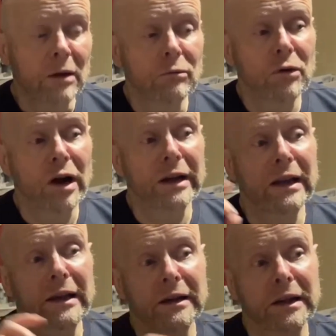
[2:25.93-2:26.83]
Ryan
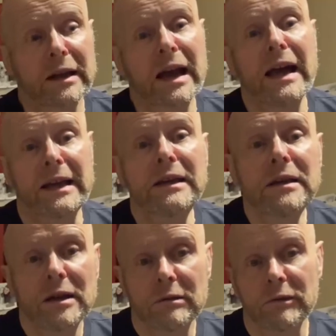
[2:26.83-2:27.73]
Leonard again
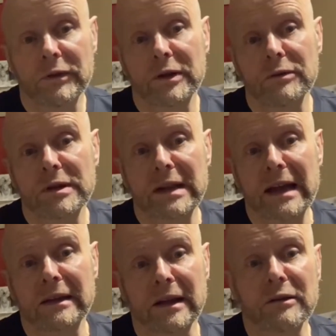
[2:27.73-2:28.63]
were the two
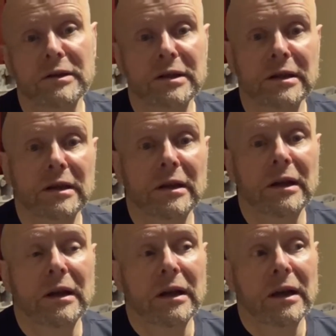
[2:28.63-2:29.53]
standouts.
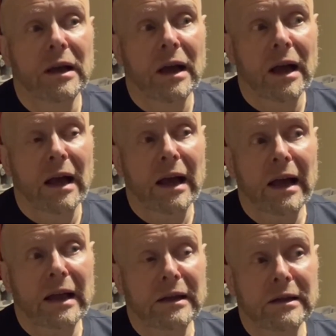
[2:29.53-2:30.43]

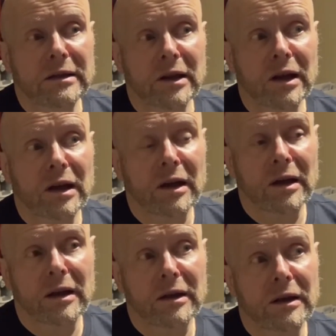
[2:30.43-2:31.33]
And I'd
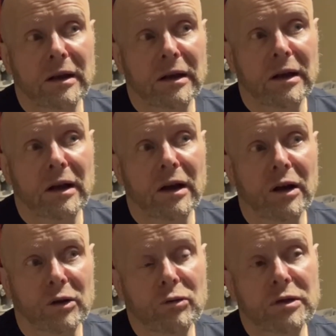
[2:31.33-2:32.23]

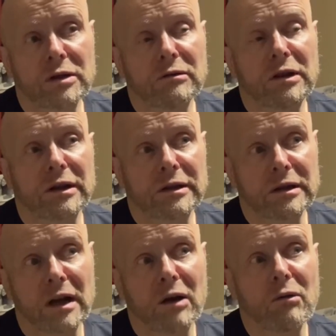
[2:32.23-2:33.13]
also like to
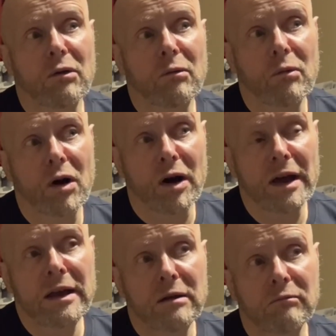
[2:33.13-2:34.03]
know
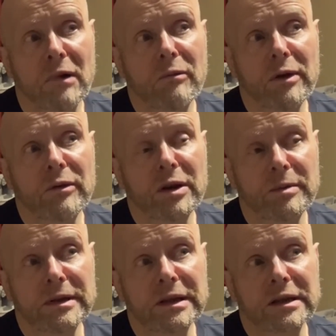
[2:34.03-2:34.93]
why, when we were in a
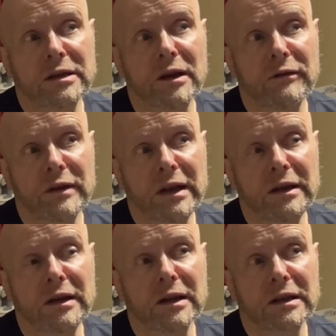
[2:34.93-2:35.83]
position of
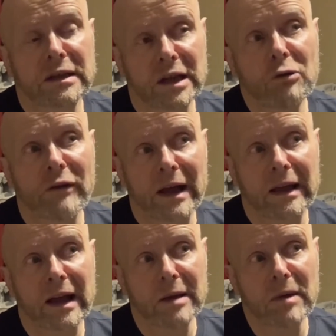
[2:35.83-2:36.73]
needing to seal that
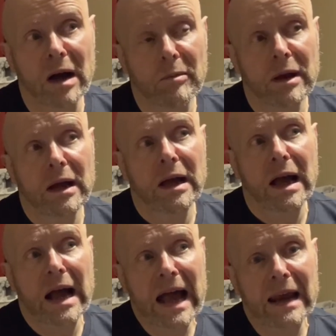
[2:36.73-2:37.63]
game up,
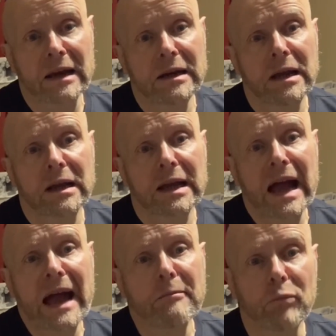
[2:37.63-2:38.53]
Alan
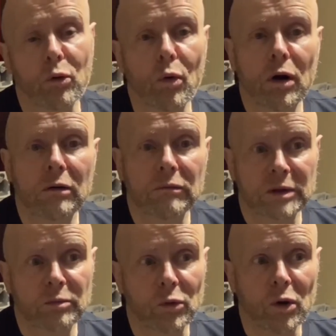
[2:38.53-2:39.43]
Campbell was
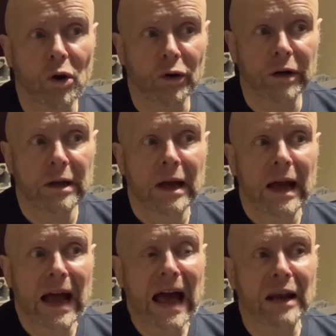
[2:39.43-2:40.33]
brought on.
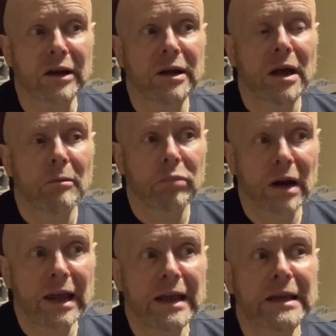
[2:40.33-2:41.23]
Alan,
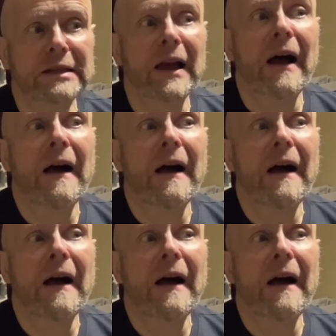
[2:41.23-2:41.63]
please